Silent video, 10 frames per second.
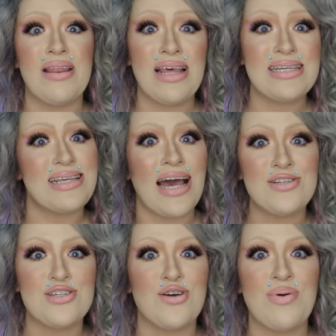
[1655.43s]
These
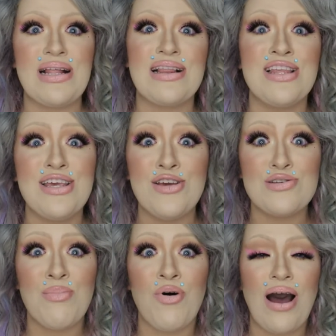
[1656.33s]
lashes are
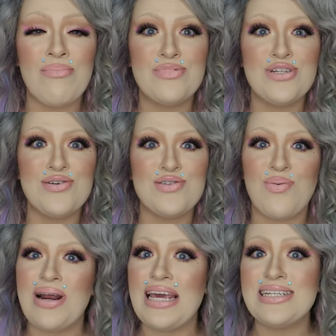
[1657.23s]
reusable up to
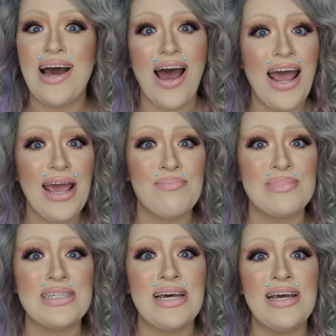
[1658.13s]
20
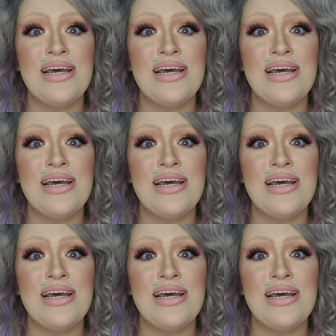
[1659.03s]
times.